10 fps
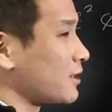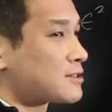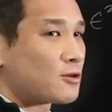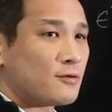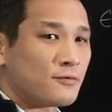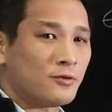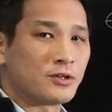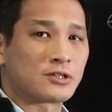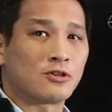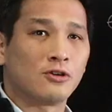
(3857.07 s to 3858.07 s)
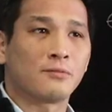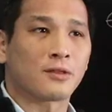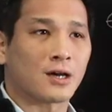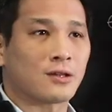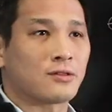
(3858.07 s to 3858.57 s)
So if you assume
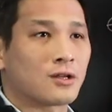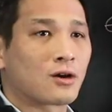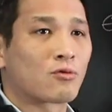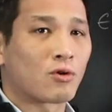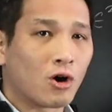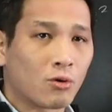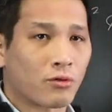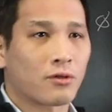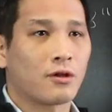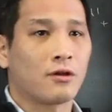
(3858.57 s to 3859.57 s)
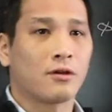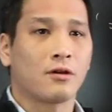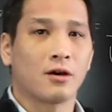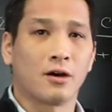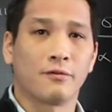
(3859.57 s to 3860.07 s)
that the growth
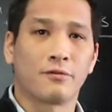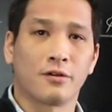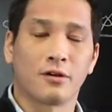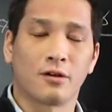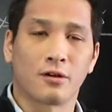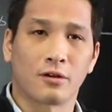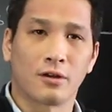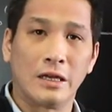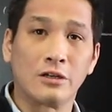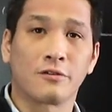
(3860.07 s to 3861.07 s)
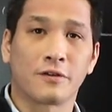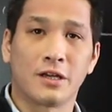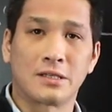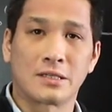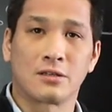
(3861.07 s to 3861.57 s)
of the
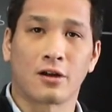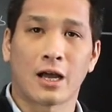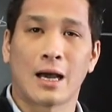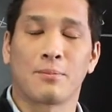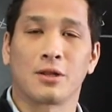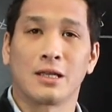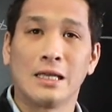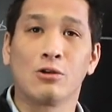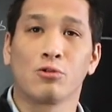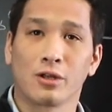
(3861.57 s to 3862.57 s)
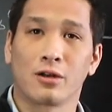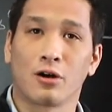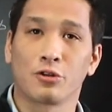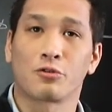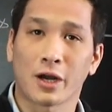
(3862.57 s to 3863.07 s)
interface is not happening equally in all
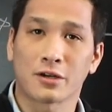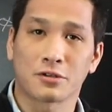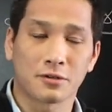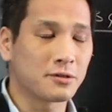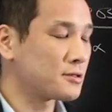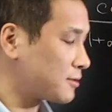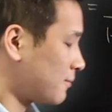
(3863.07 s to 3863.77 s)
directions,